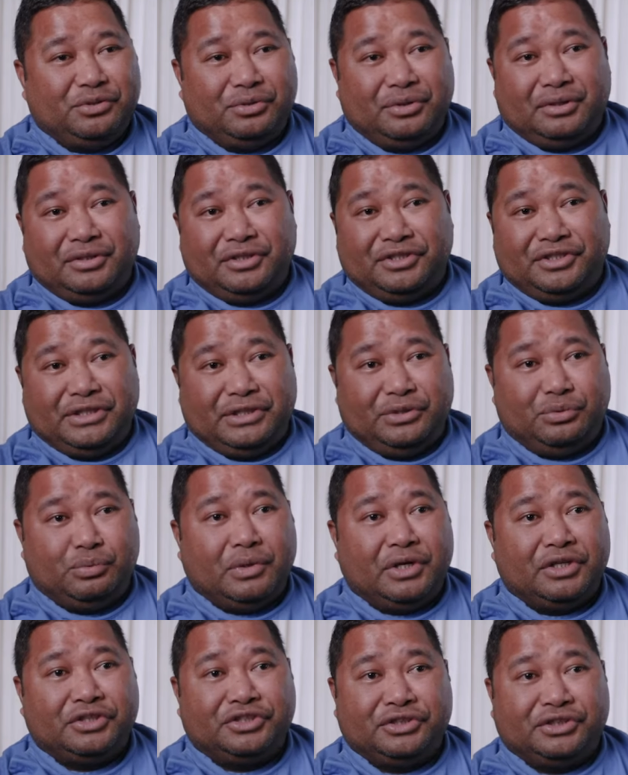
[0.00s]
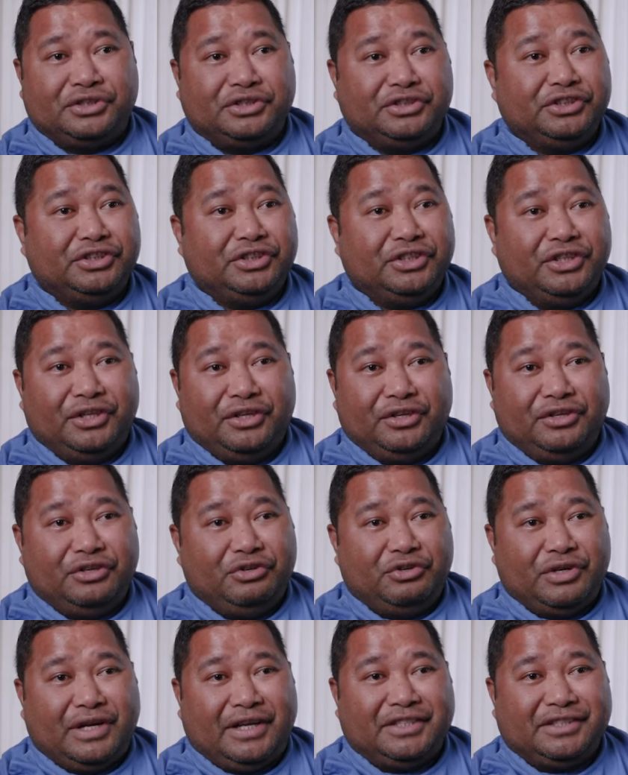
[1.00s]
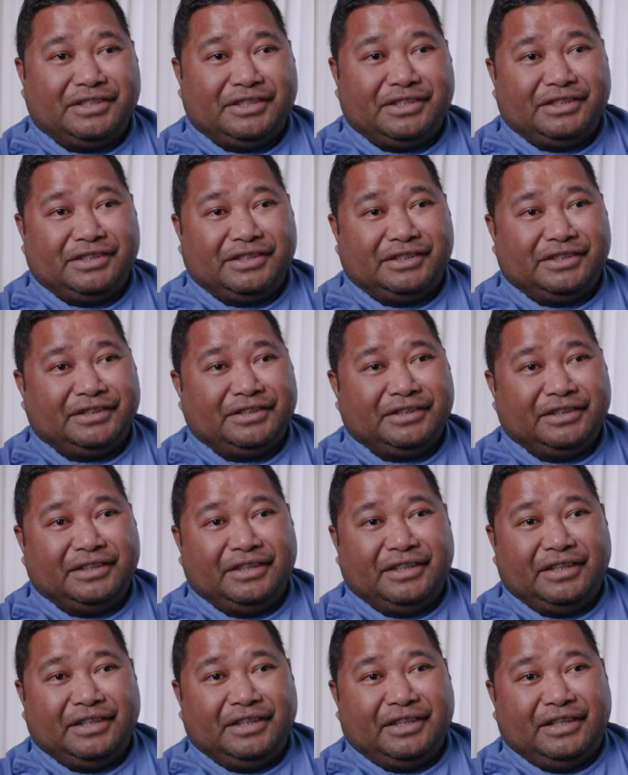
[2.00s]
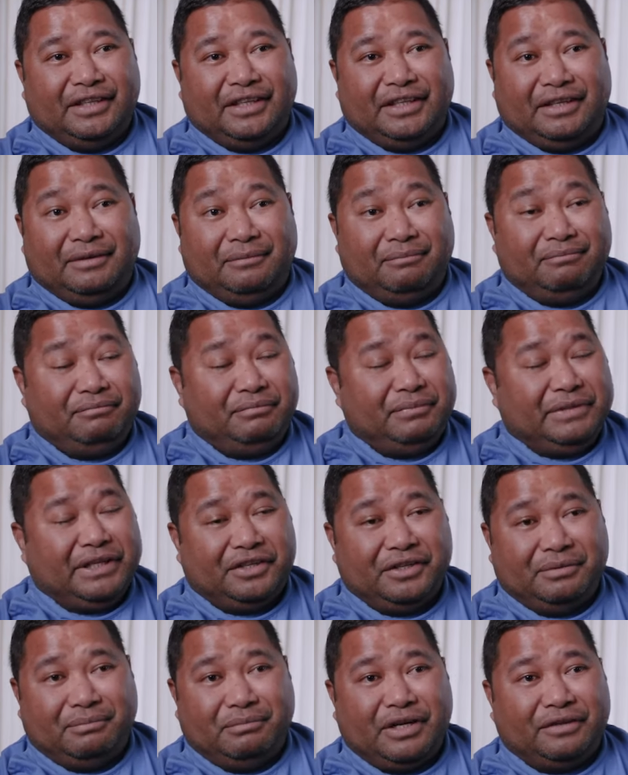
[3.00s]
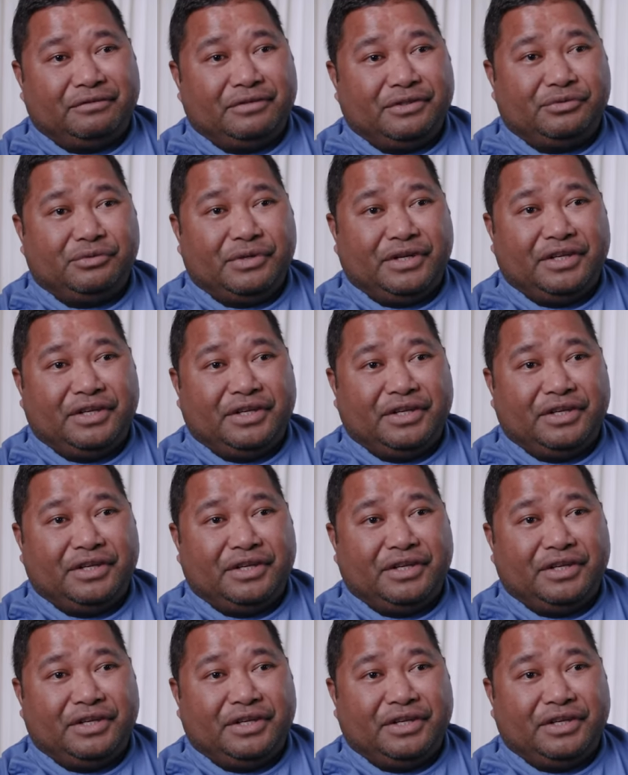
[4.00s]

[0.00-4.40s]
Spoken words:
sure she's washed, dressed, get her breakfast